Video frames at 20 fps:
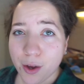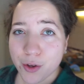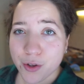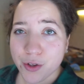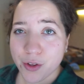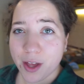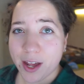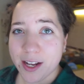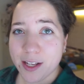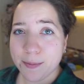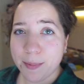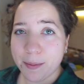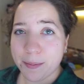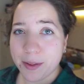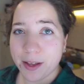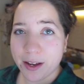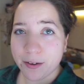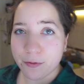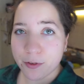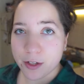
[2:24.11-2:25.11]
So that is my
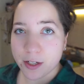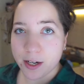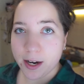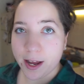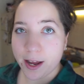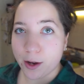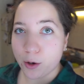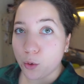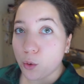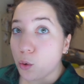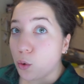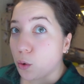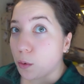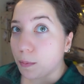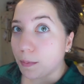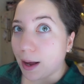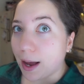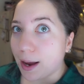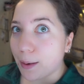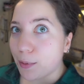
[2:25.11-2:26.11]
plan for today. Ooh,
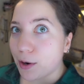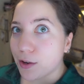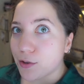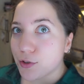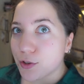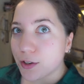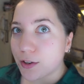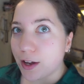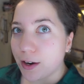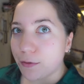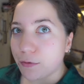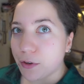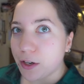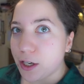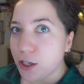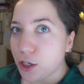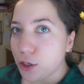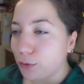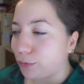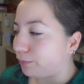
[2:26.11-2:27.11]
my eyebrows are kind of
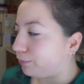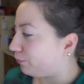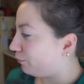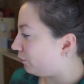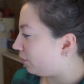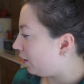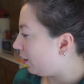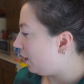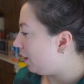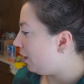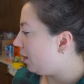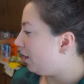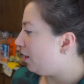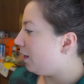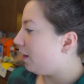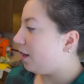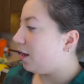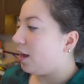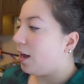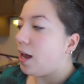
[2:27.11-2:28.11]
funny too.
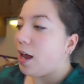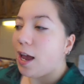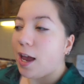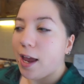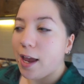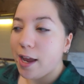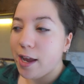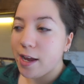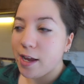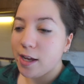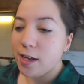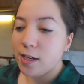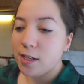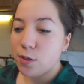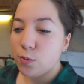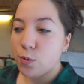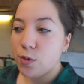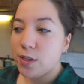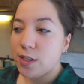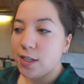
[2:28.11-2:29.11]

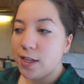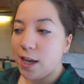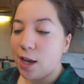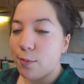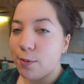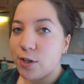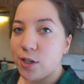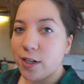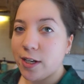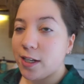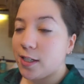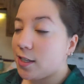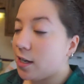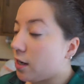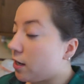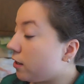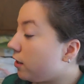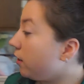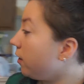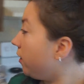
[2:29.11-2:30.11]
And we'll see how much I get
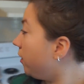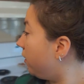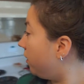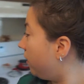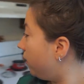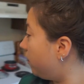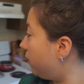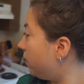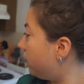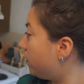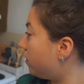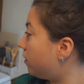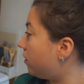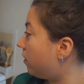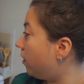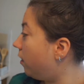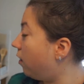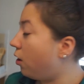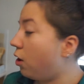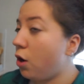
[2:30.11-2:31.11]
done. It is
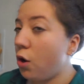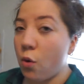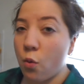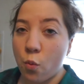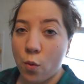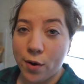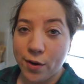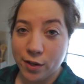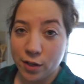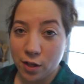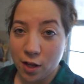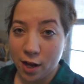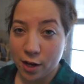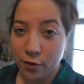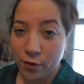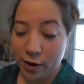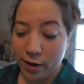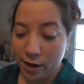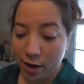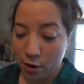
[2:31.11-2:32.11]
1
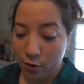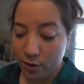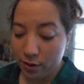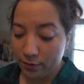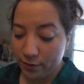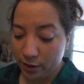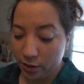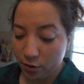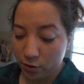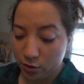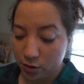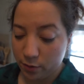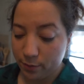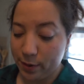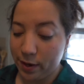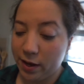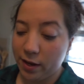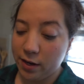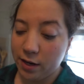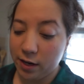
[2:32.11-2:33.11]
o'clock right now. Evie goes to
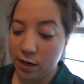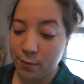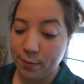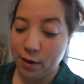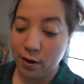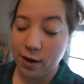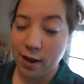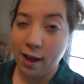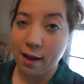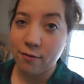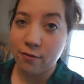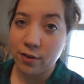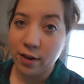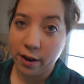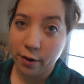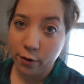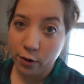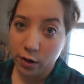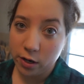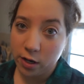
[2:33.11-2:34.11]
bed in about a half an
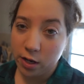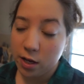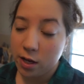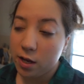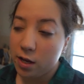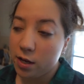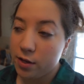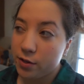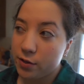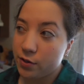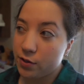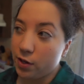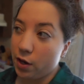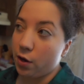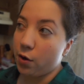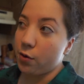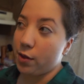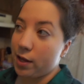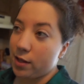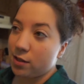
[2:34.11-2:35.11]
hour.
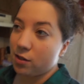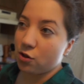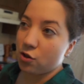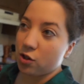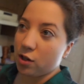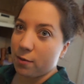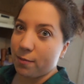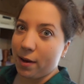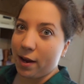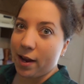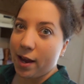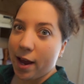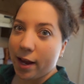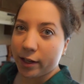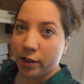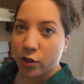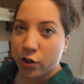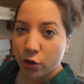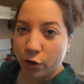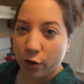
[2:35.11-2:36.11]
So that's usually my
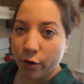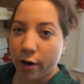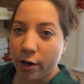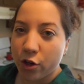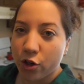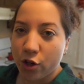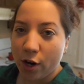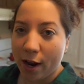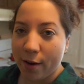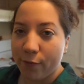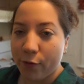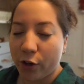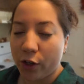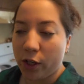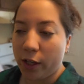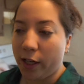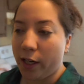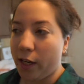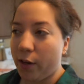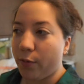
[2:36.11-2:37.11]
extra crunch time for
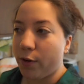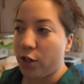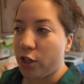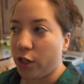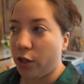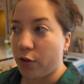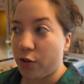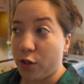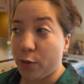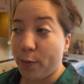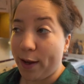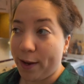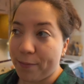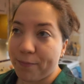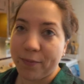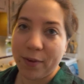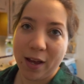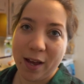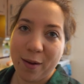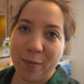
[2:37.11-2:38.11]
cleaning when she goes to bed.
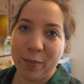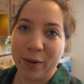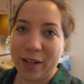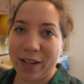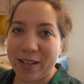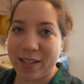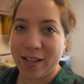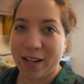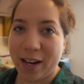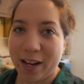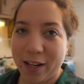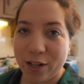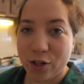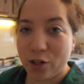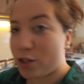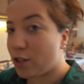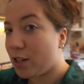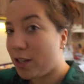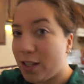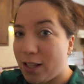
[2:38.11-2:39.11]
Because then I can
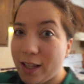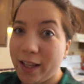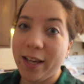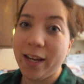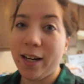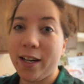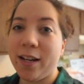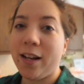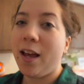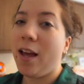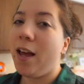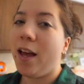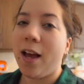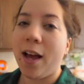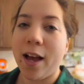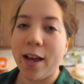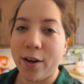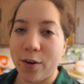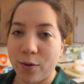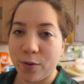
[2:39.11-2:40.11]
just clean.
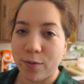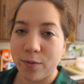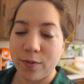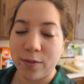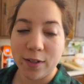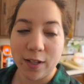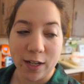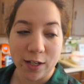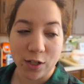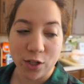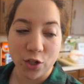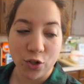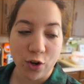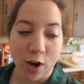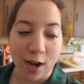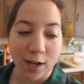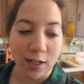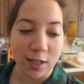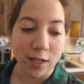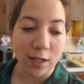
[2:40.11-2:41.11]
I don't get
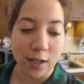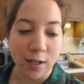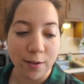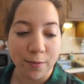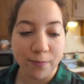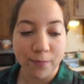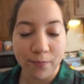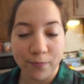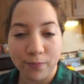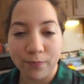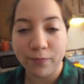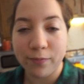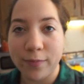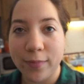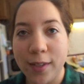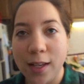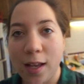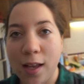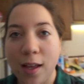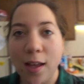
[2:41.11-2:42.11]
distracted
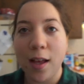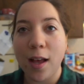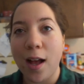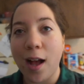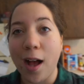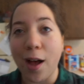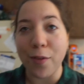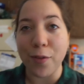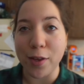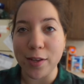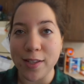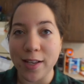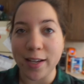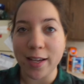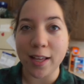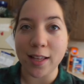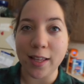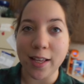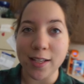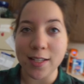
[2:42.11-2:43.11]
unless I
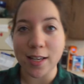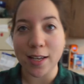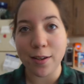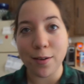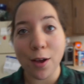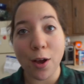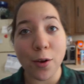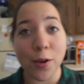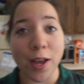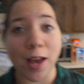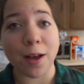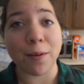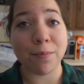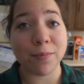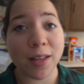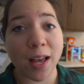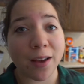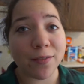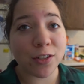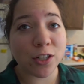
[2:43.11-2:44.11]
get lazy. Oh yeah,
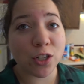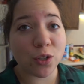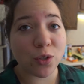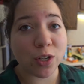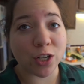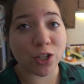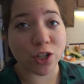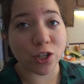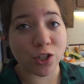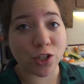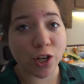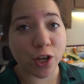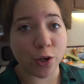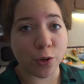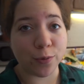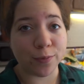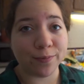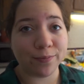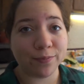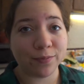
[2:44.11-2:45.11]
I have to do dishes
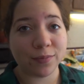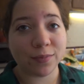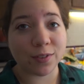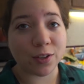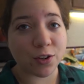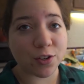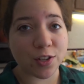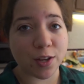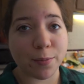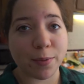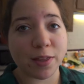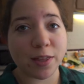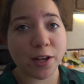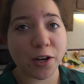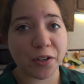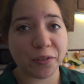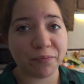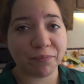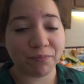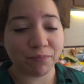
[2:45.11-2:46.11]
too. There's some in
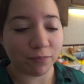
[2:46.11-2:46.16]
there.